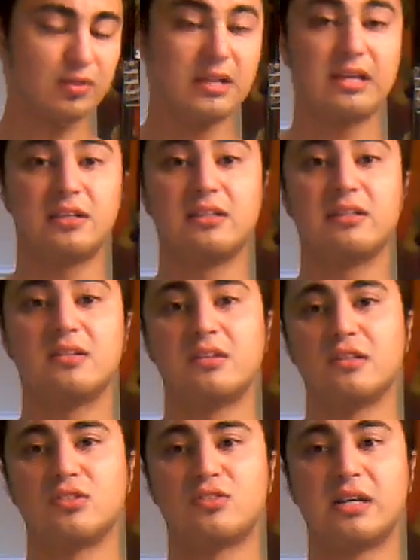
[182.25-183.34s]
and
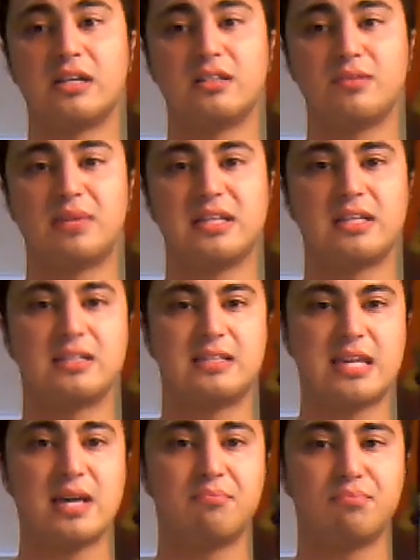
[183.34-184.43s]
try to make a
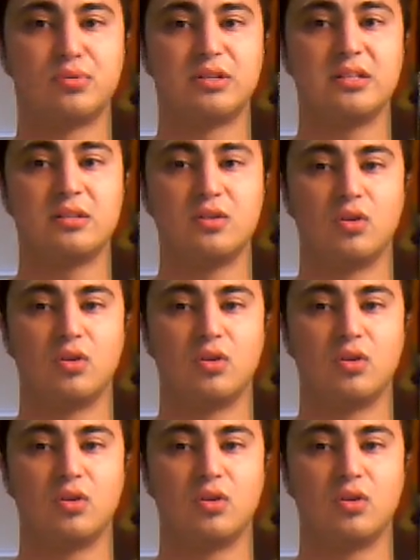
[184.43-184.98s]
template